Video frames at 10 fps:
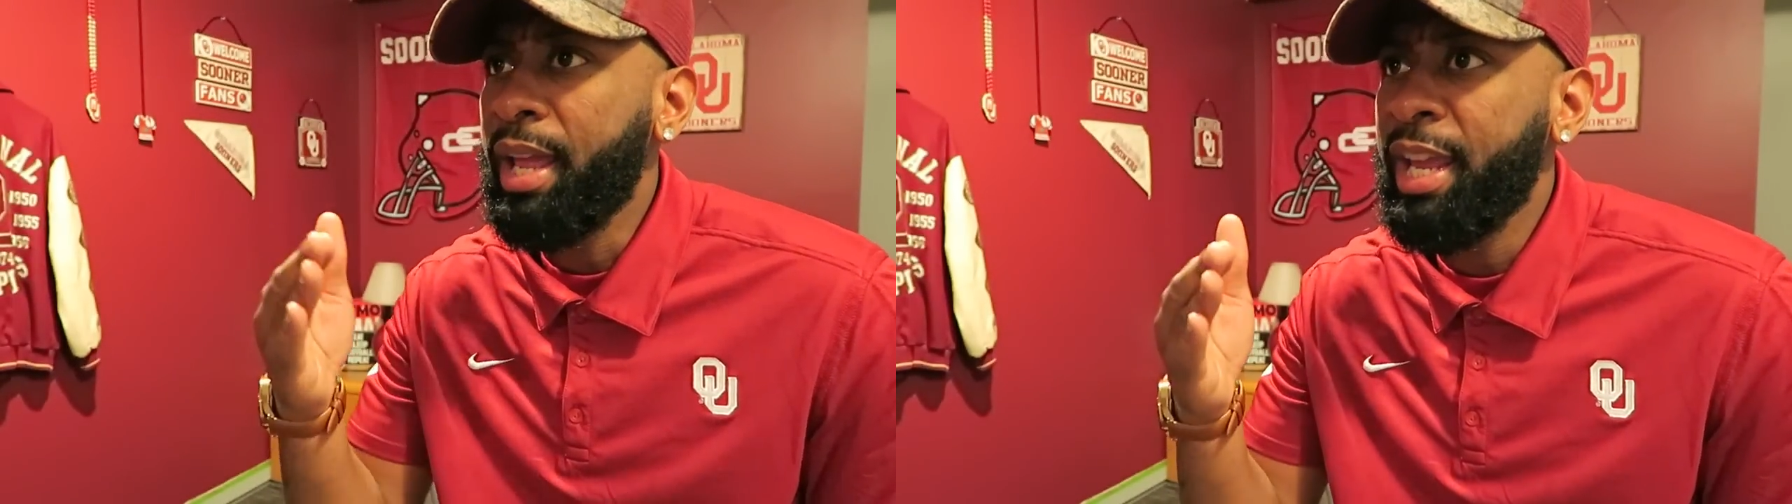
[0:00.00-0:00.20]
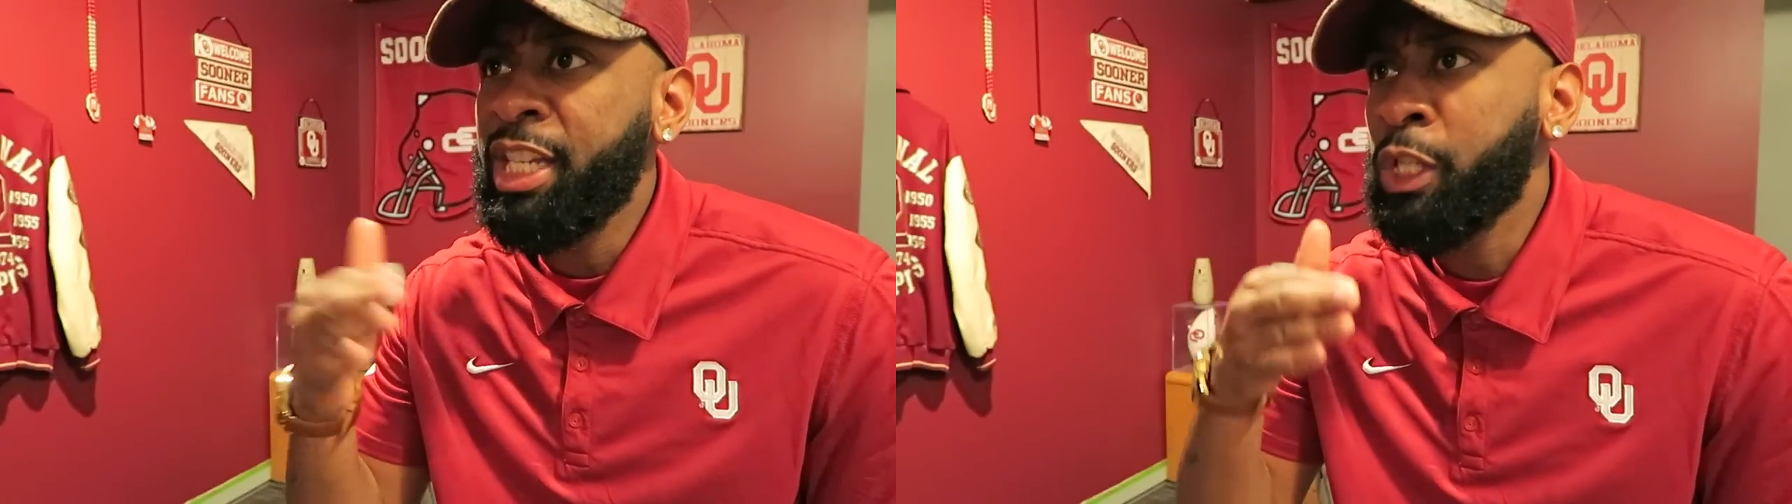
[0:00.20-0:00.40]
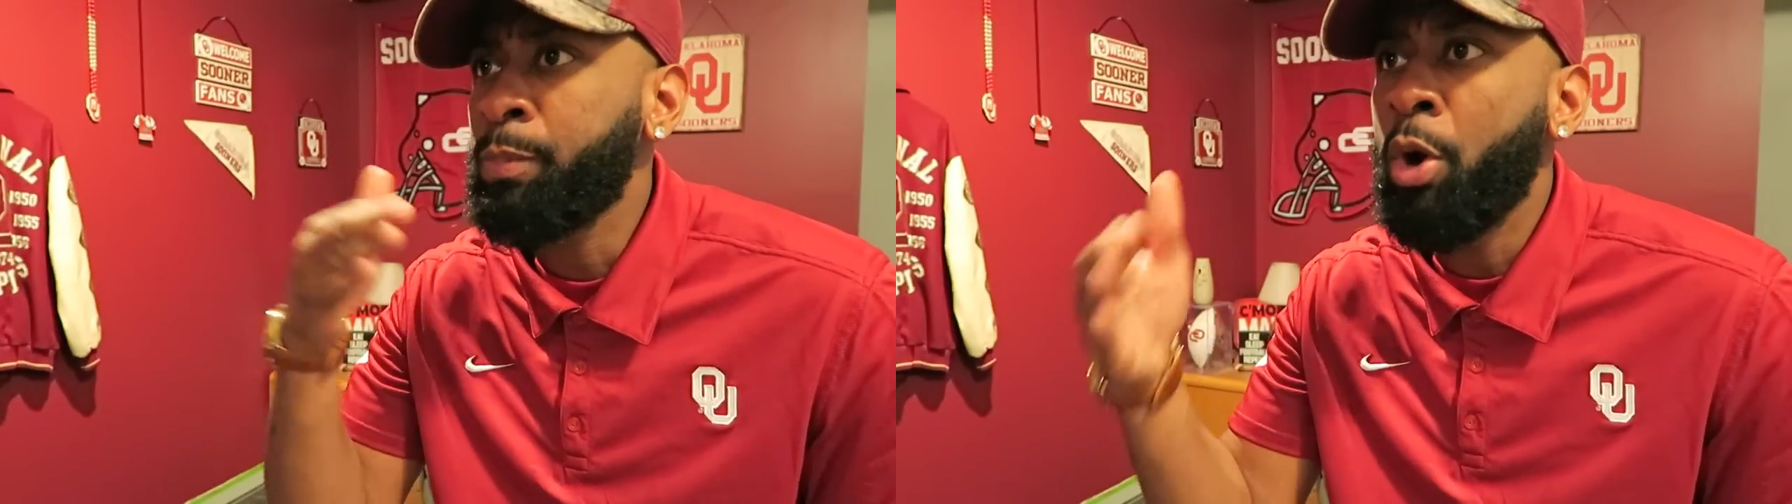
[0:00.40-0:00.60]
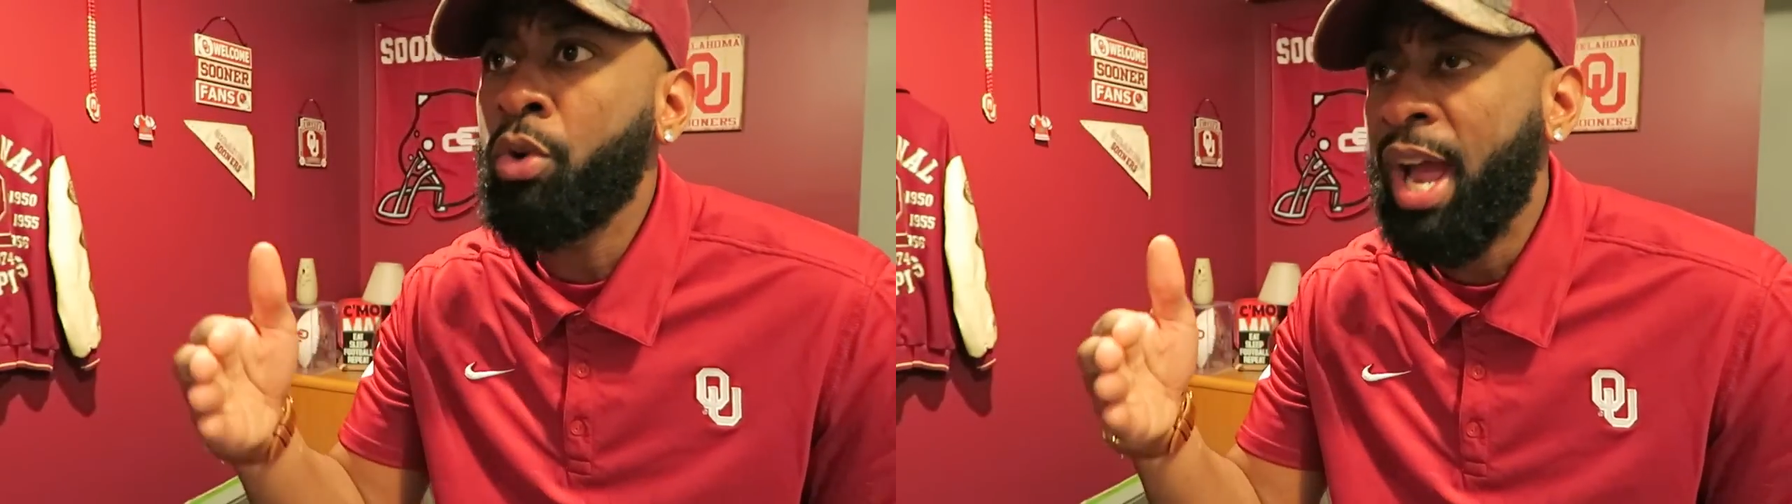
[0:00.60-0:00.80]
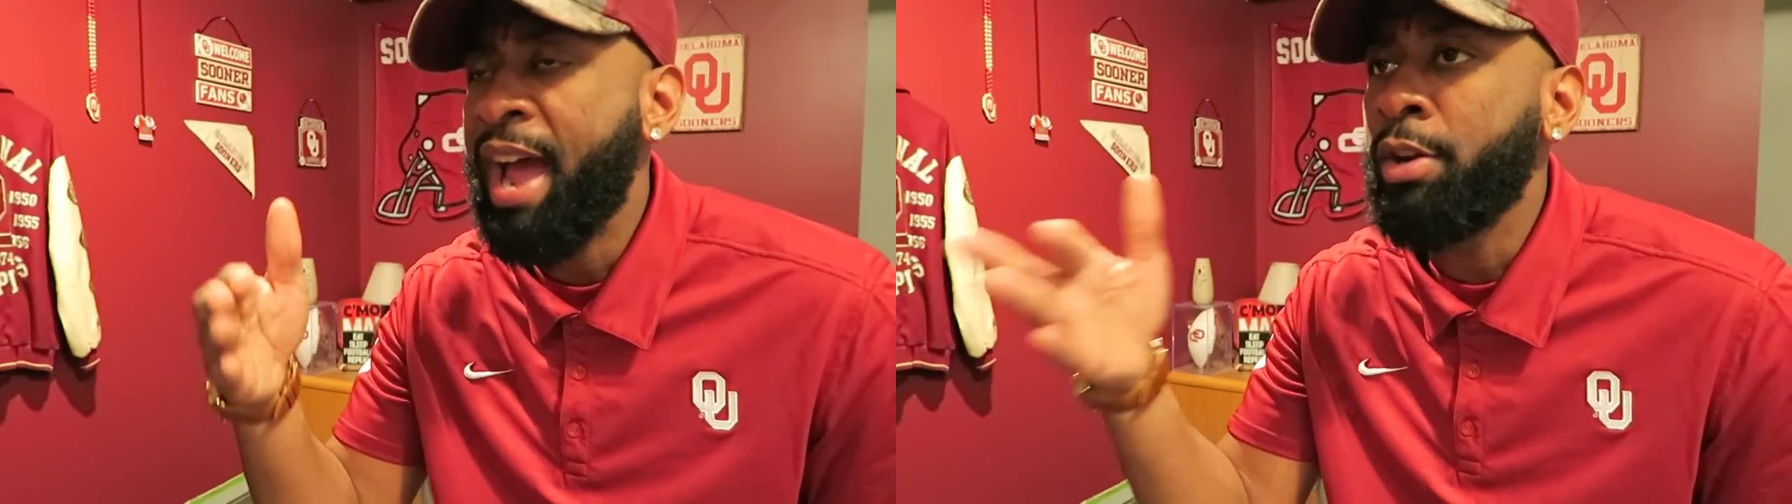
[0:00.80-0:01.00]
He
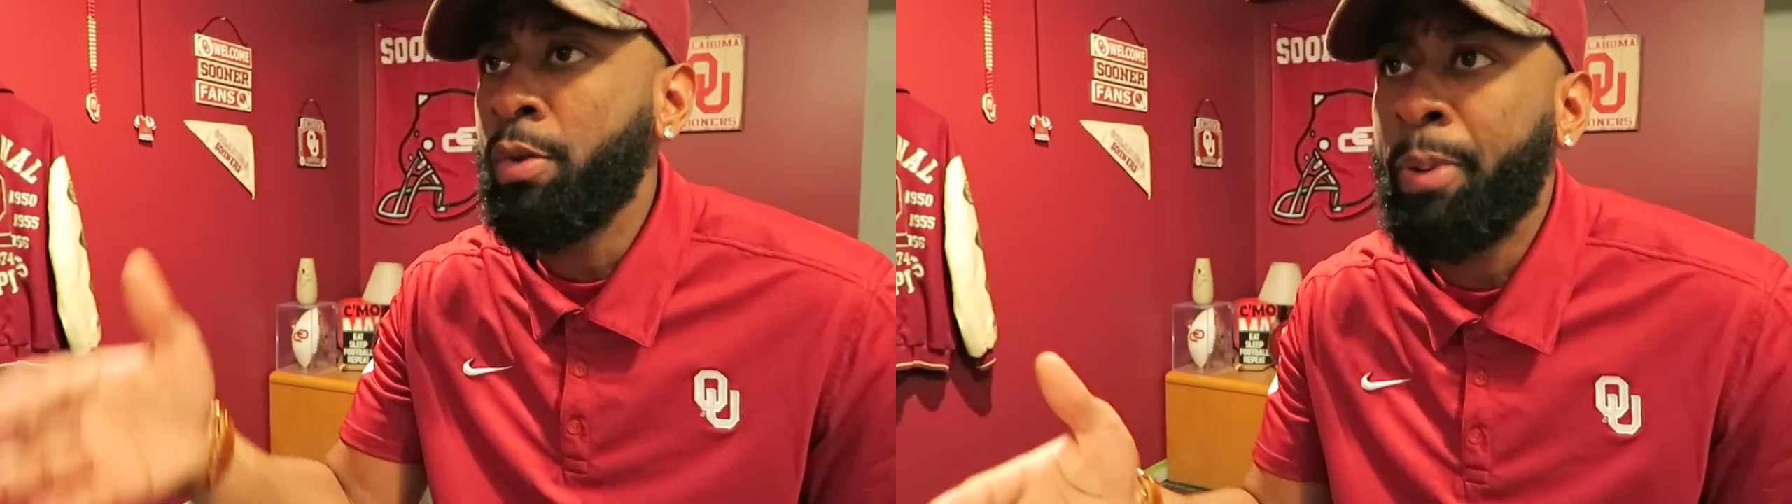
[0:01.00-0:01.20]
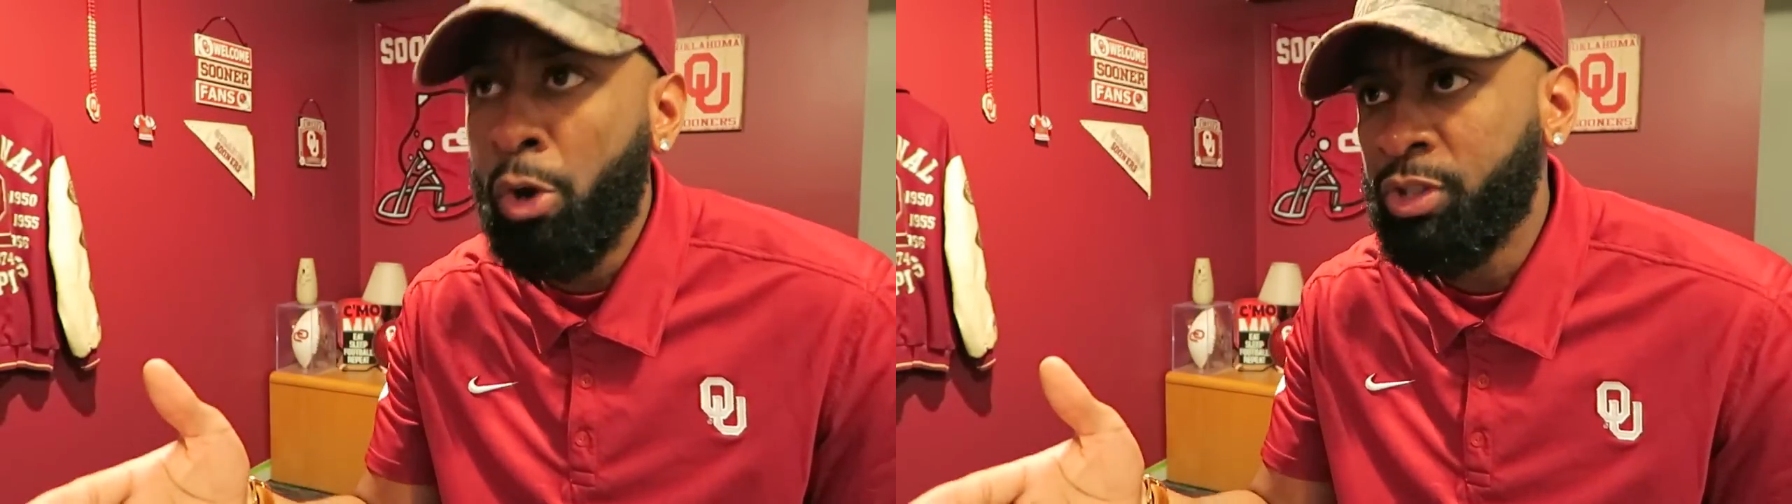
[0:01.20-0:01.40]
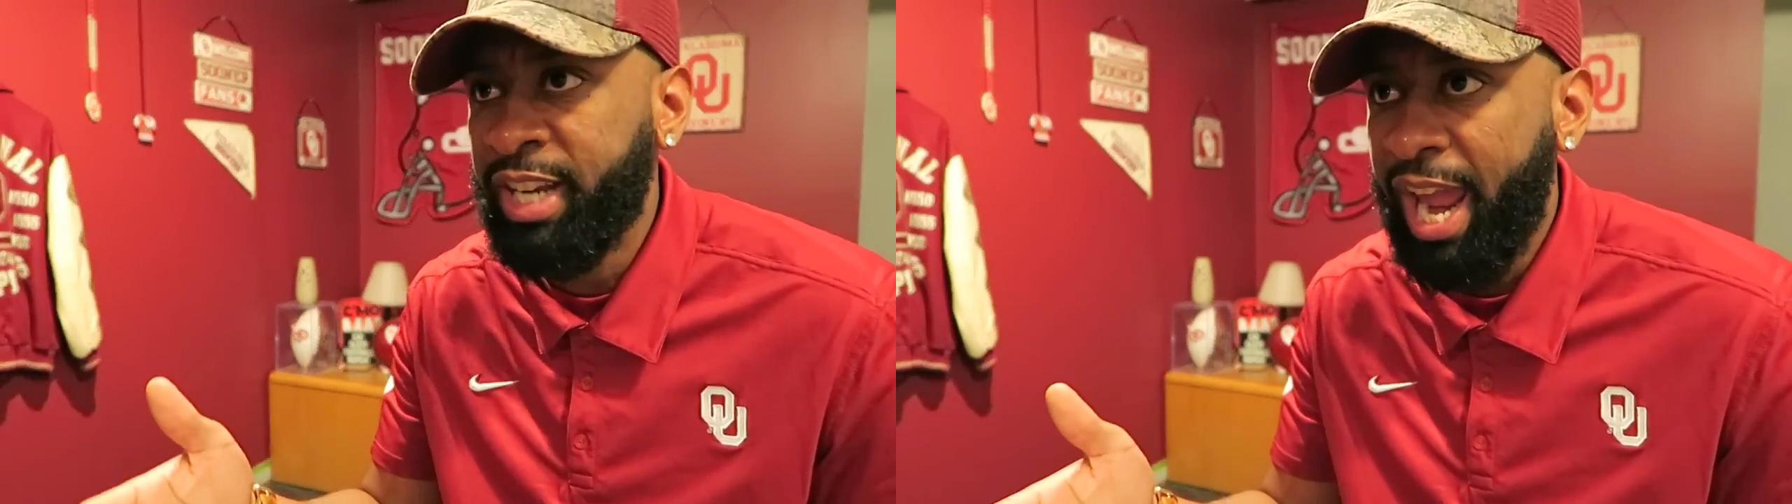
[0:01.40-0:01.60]
spoke at the post